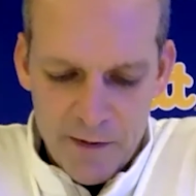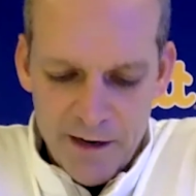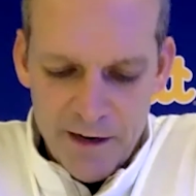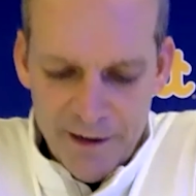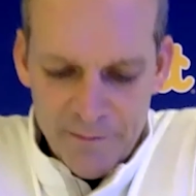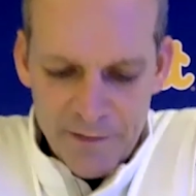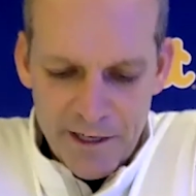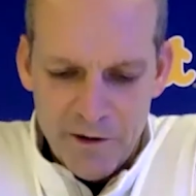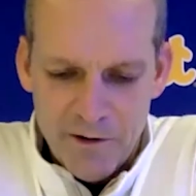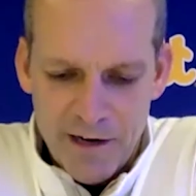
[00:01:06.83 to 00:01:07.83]
And,
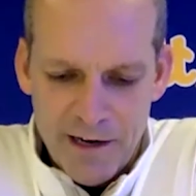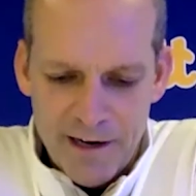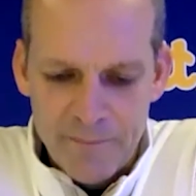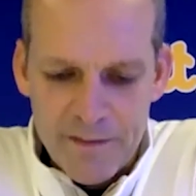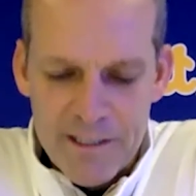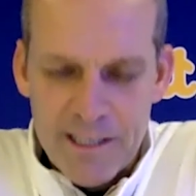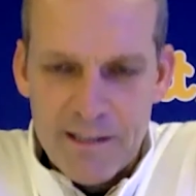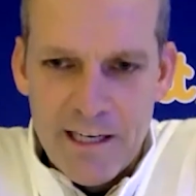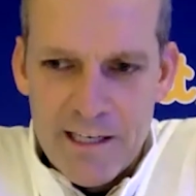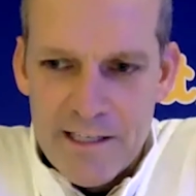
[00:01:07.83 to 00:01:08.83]
you know,
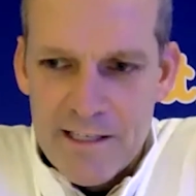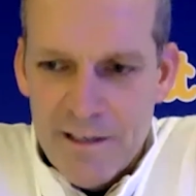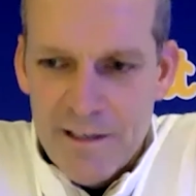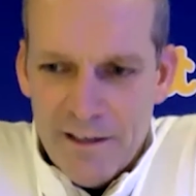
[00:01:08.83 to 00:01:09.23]
Cynthia's